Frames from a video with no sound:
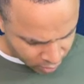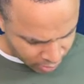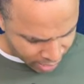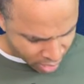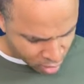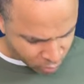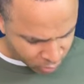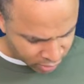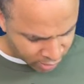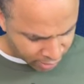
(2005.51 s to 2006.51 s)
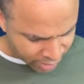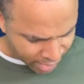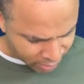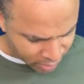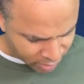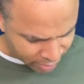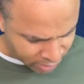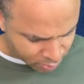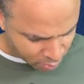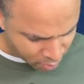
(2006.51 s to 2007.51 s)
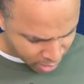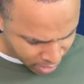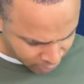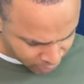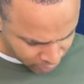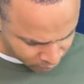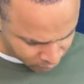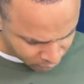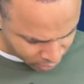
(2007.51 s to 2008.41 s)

now Delilah is mocked